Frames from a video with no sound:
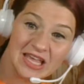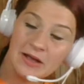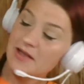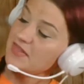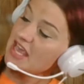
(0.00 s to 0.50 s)

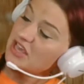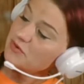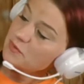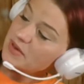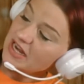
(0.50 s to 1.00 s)
they could
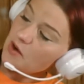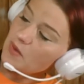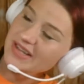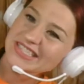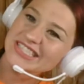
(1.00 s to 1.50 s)
repeat it
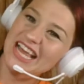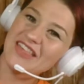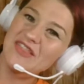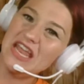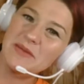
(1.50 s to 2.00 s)
once and
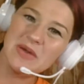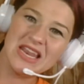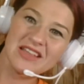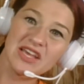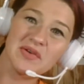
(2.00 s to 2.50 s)
then
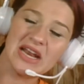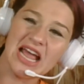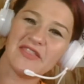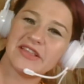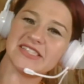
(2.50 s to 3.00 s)
immediately read it.
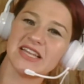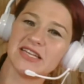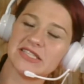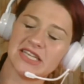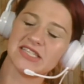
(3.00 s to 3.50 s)
And the
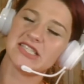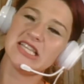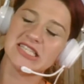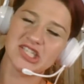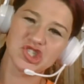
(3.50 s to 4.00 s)
sentence is,
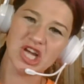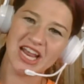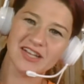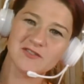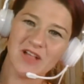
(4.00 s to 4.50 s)
this is
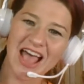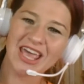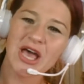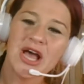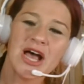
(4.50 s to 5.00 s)
China's flag.
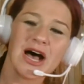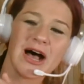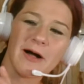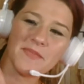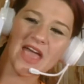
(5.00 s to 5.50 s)

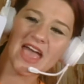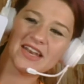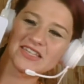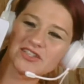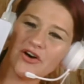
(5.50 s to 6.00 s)
And
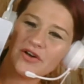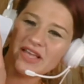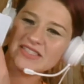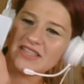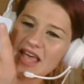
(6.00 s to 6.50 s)
as long
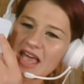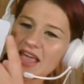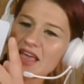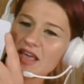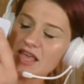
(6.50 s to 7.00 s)
as
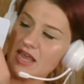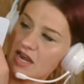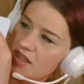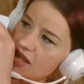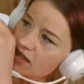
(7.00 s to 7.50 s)
they, in
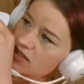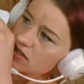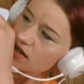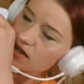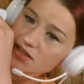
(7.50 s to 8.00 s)
this
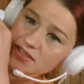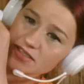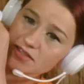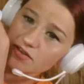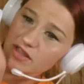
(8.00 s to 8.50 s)

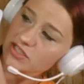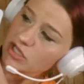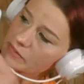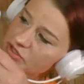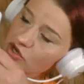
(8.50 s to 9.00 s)

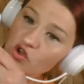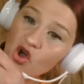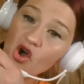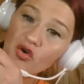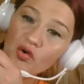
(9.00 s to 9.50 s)
option
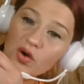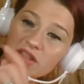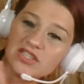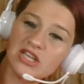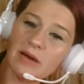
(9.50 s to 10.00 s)
or
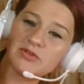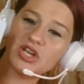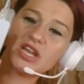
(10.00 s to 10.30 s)
this option,